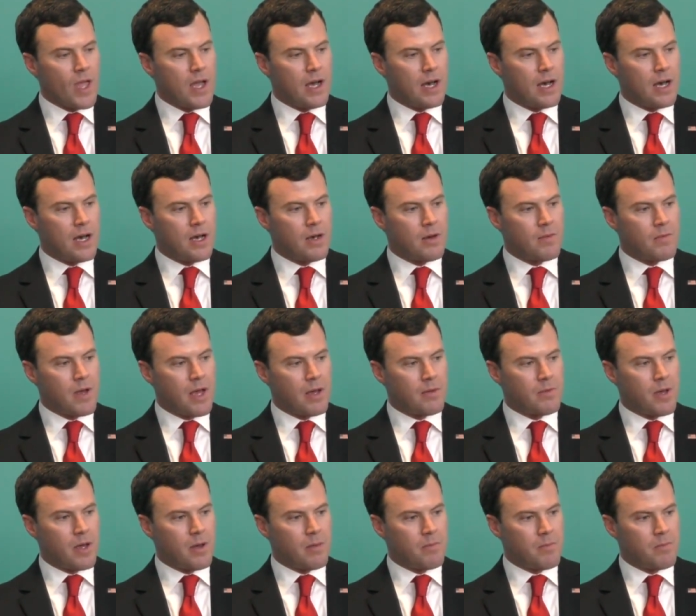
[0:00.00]
uh,
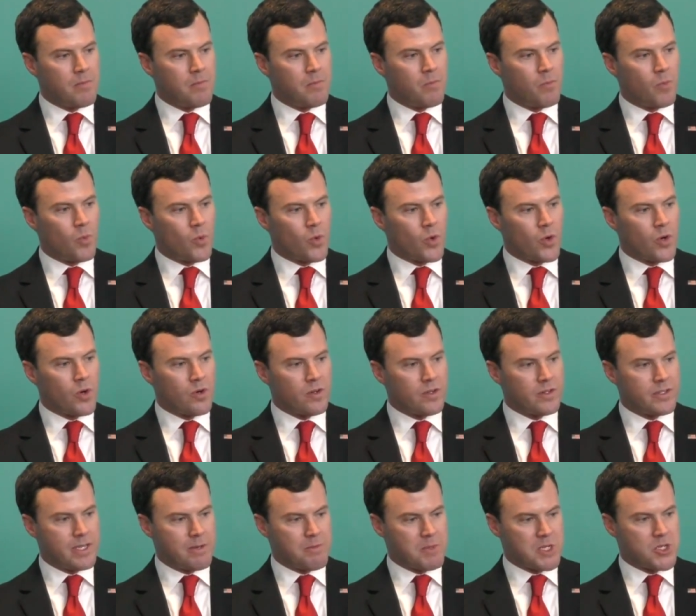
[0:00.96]
more
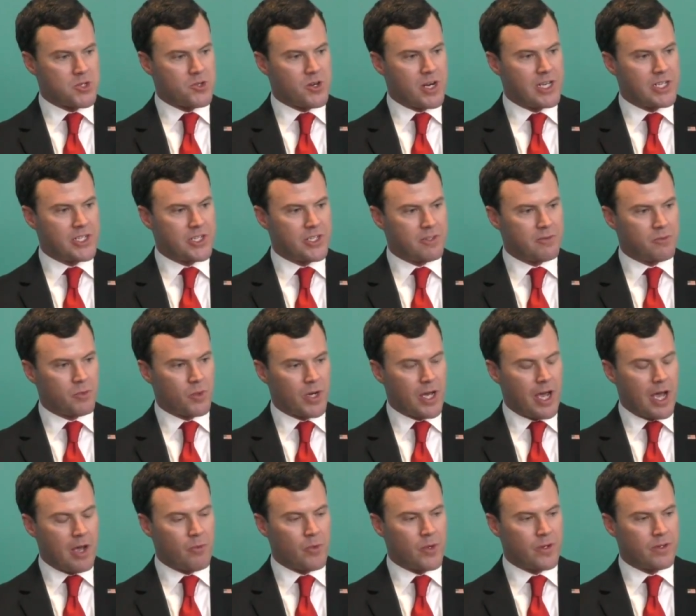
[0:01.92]
demonstration of
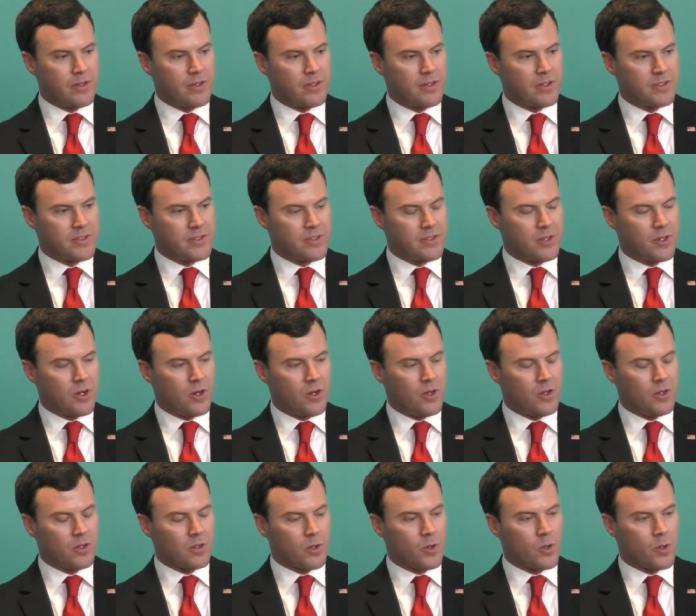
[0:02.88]
what I would
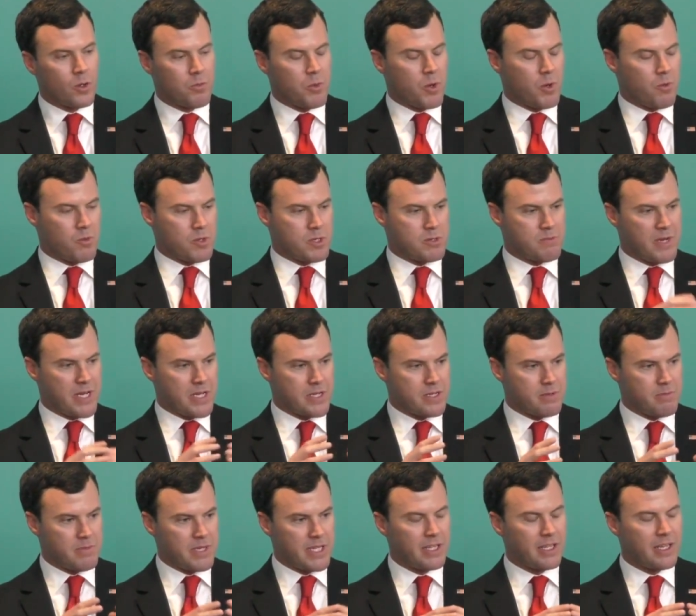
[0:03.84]
call corporate
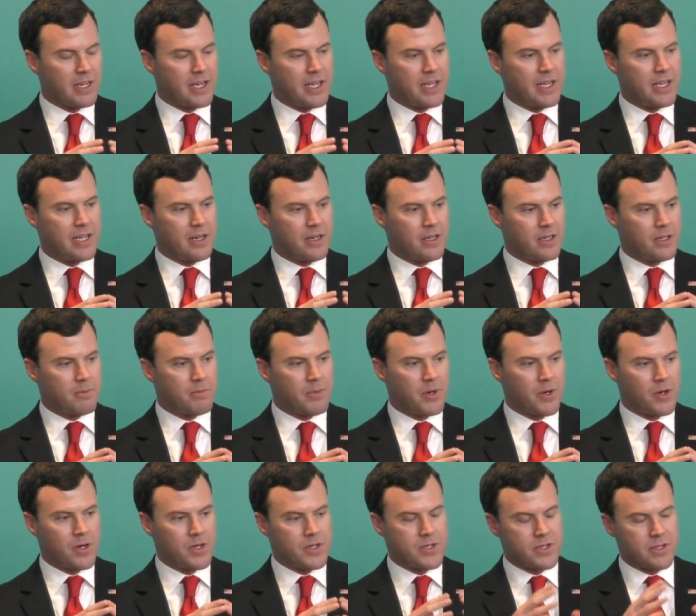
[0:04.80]
responsibility on the
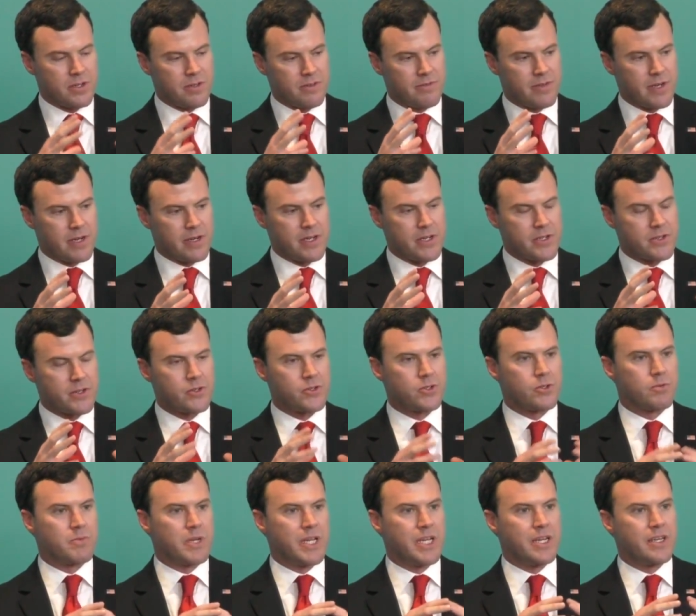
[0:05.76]
parts of various
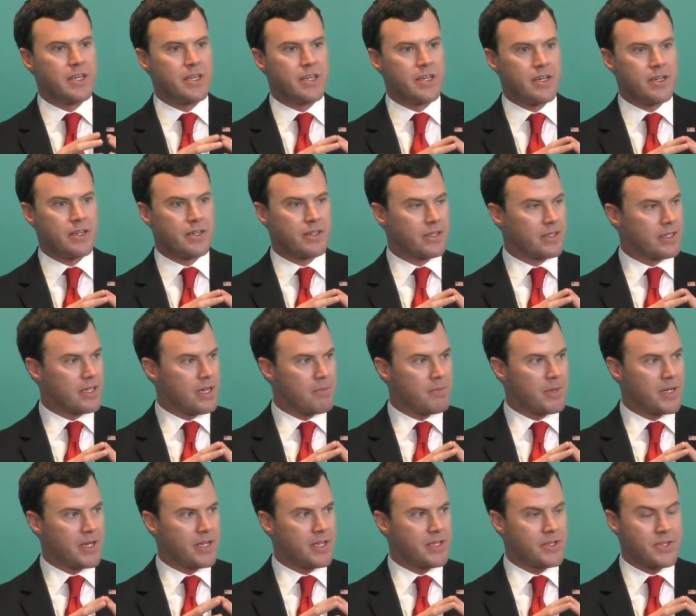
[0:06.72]
social media
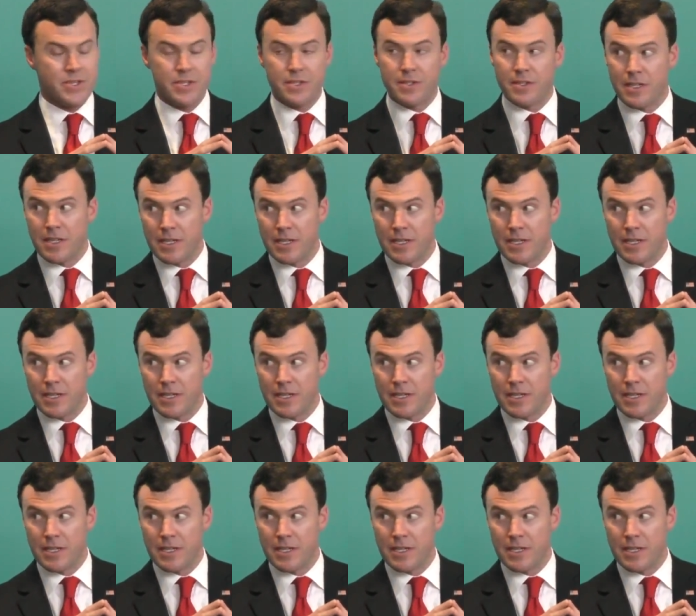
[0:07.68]
companies.